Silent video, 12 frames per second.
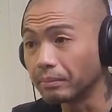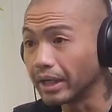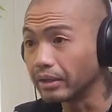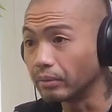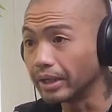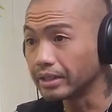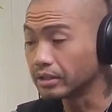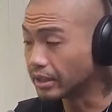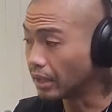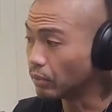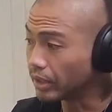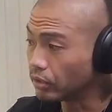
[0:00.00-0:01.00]
By the way, is
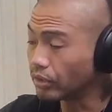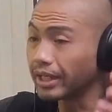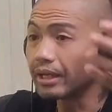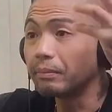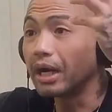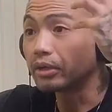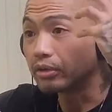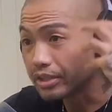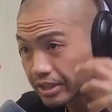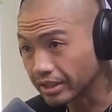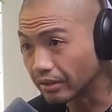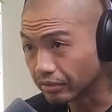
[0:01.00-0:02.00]
that when you think about
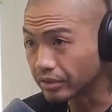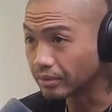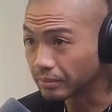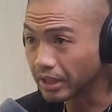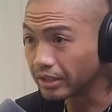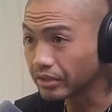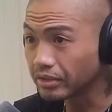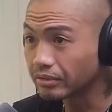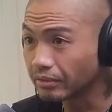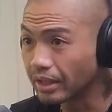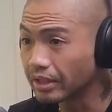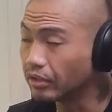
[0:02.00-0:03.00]
yourself too much,
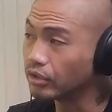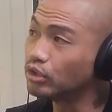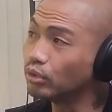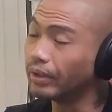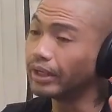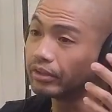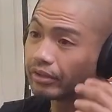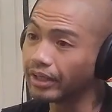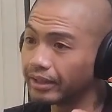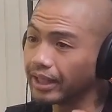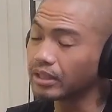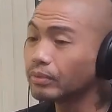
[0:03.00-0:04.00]
right? You're too in your
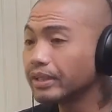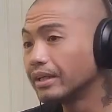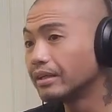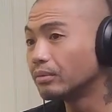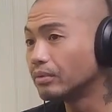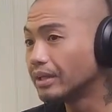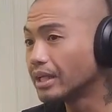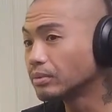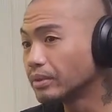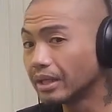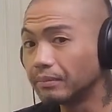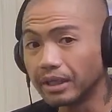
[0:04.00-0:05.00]
head. That's what
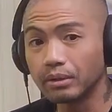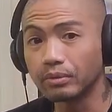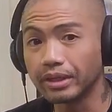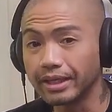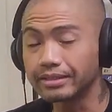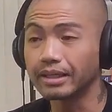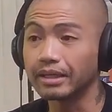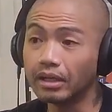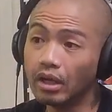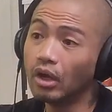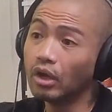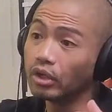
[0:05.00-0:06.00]
they mean when they say
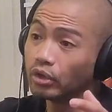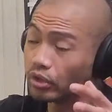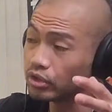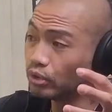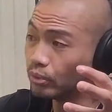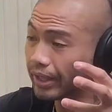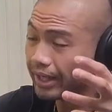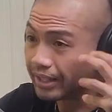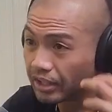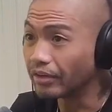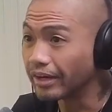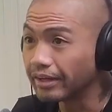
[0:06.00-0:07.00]
you're too
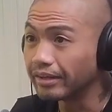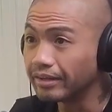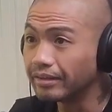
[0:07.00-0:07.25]
in your head.